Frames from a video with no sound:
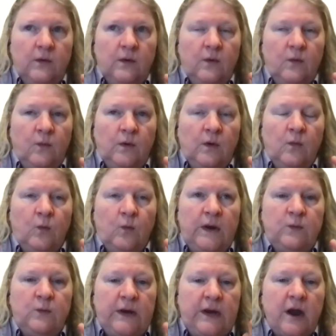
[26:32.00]
know,
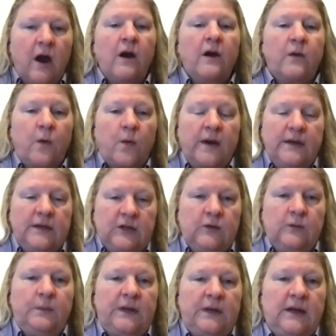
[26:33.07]
we are going
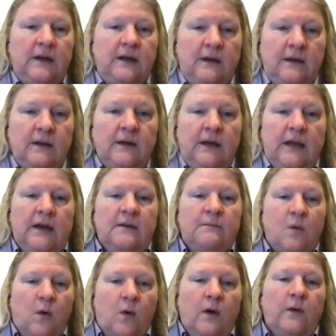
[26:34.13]
to be in a
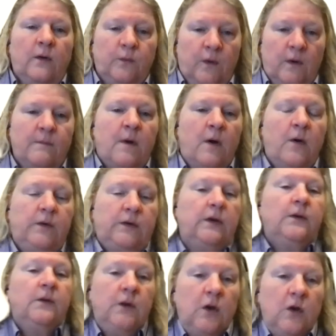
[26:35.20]
more remote
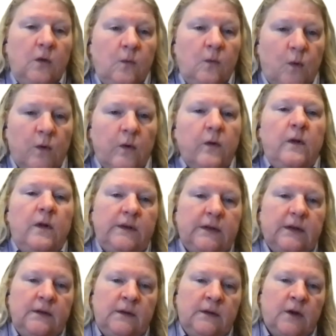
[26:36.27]

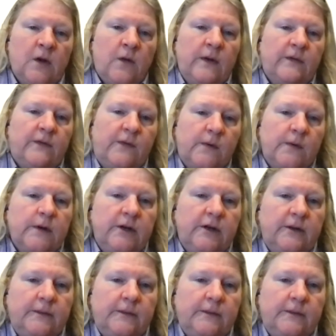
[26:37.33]
world going forward.